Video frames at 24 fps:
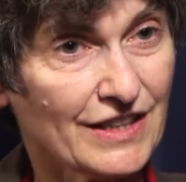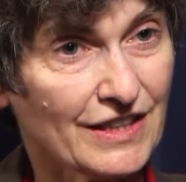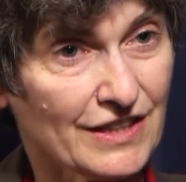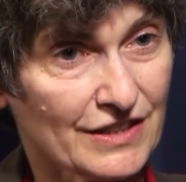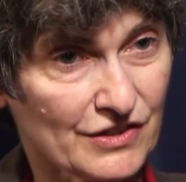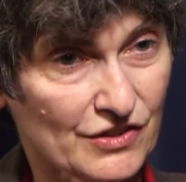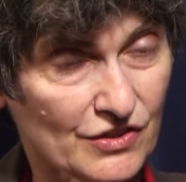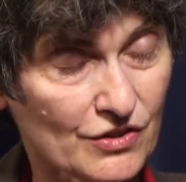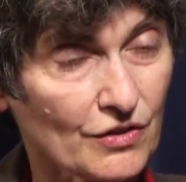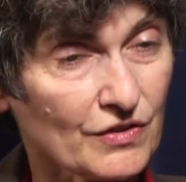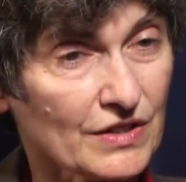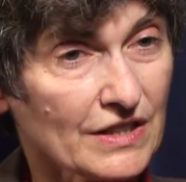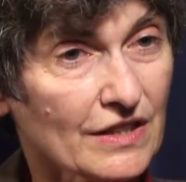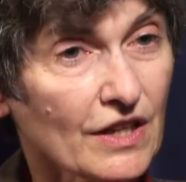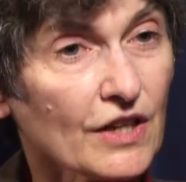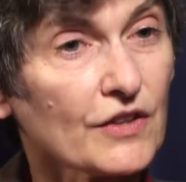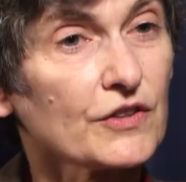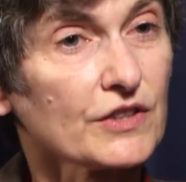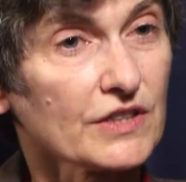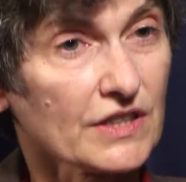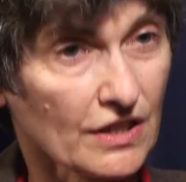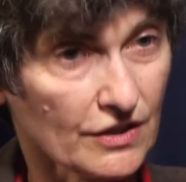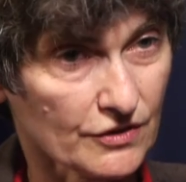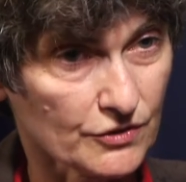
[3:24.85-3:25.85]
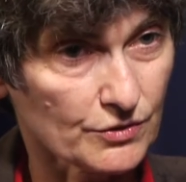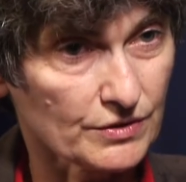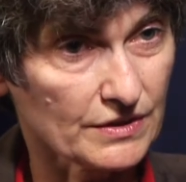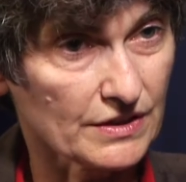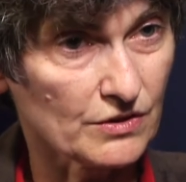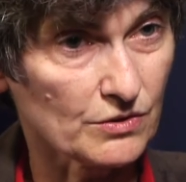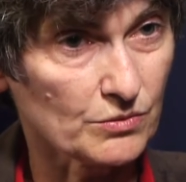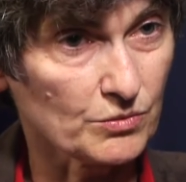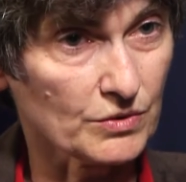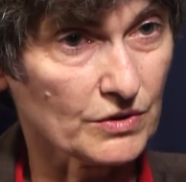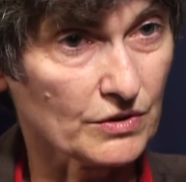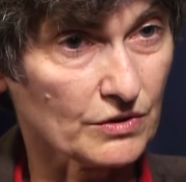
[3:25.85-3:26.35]
so that other
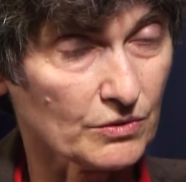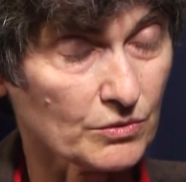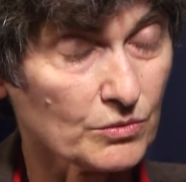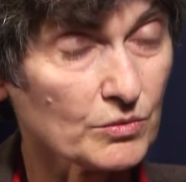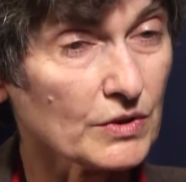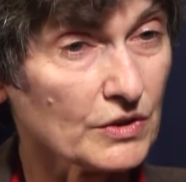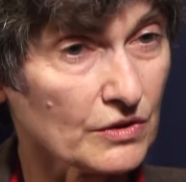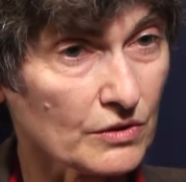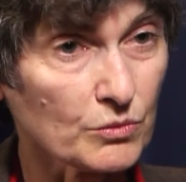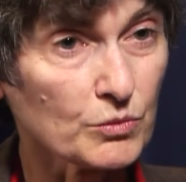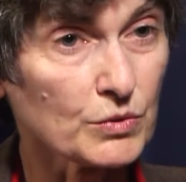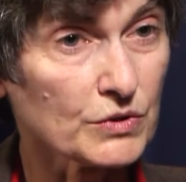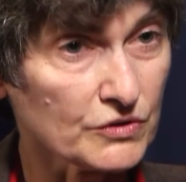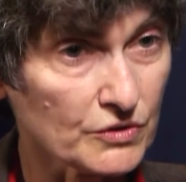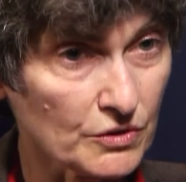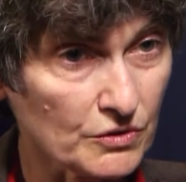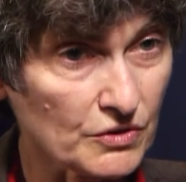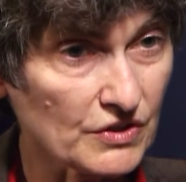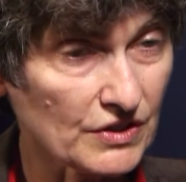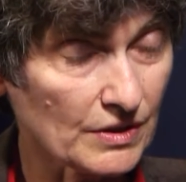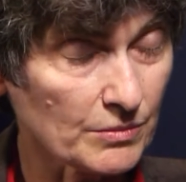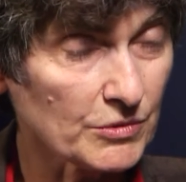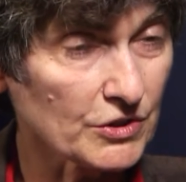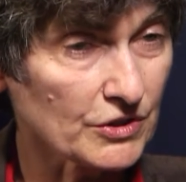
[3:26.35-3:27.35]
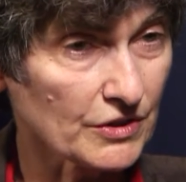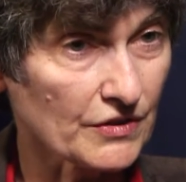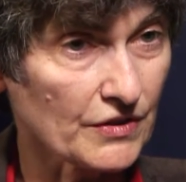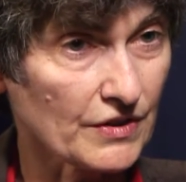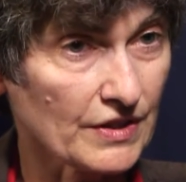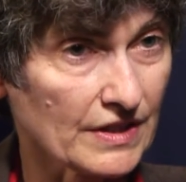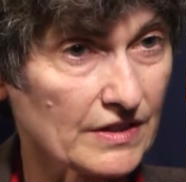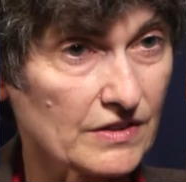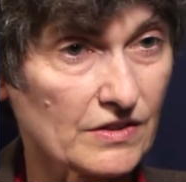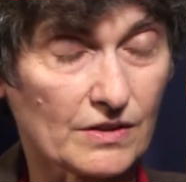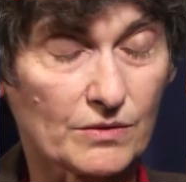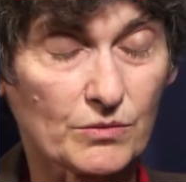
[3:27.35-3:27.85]
countries will do similar
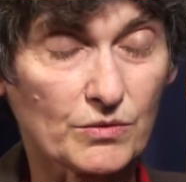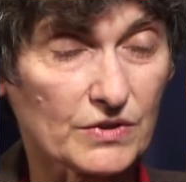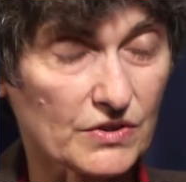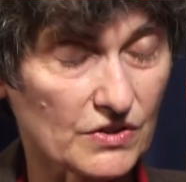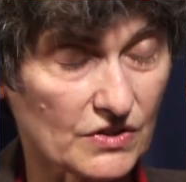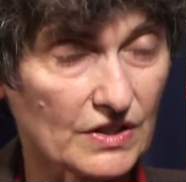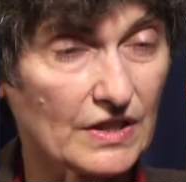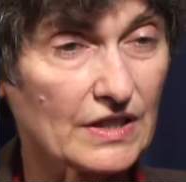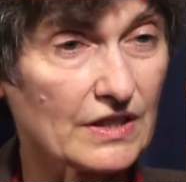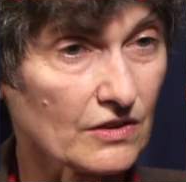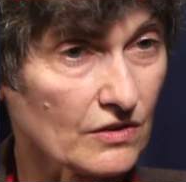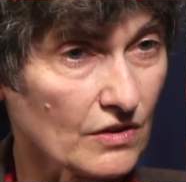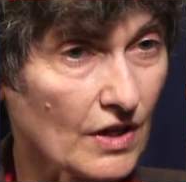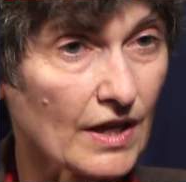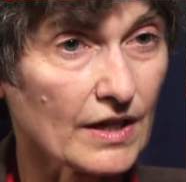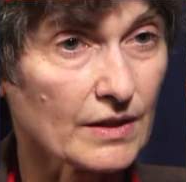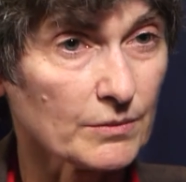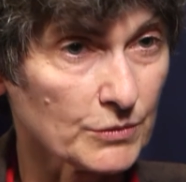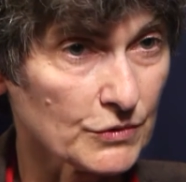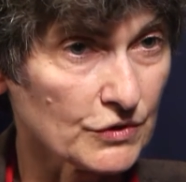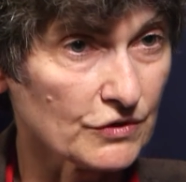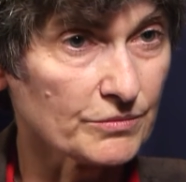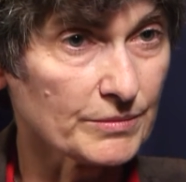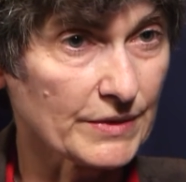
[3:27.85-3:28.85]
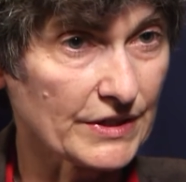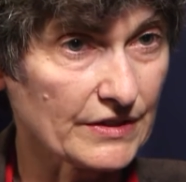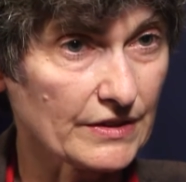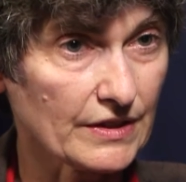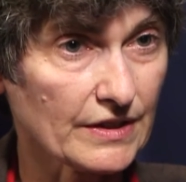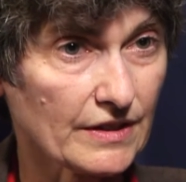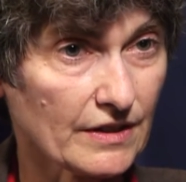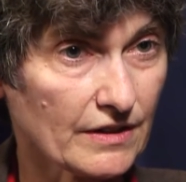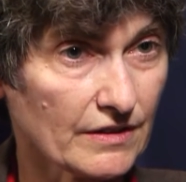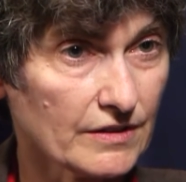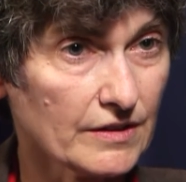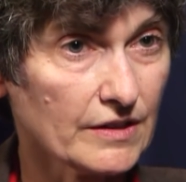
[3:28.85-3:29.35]
things, and we're seeing a lot of movement
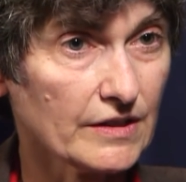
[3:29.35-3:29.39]
there.